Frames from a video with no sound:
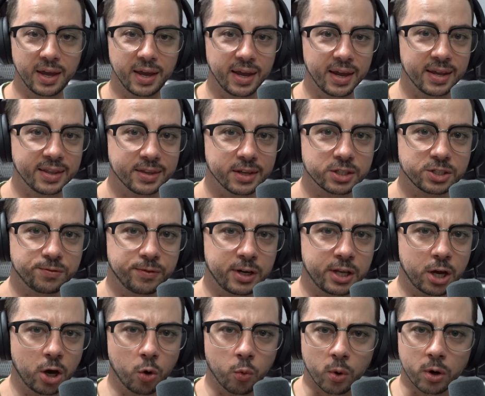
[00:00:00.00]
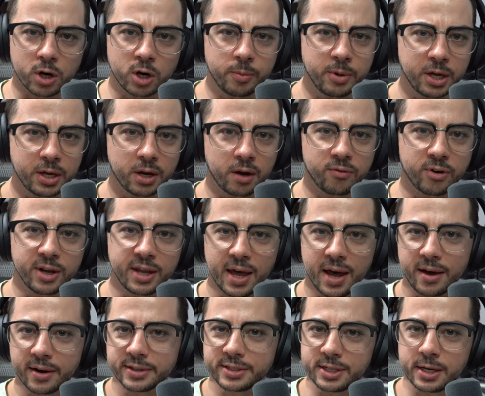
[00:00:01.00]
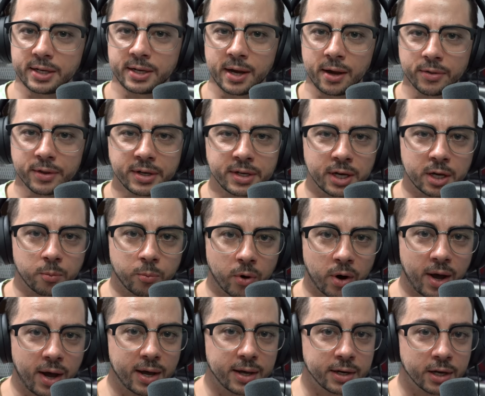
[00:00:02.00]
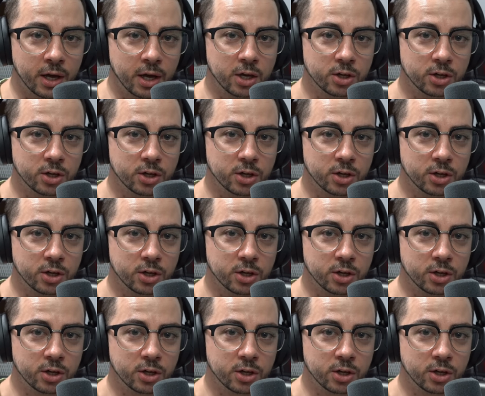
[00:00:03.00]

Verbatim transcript: In this video, we're going to be covering how to take down the Dead Bride.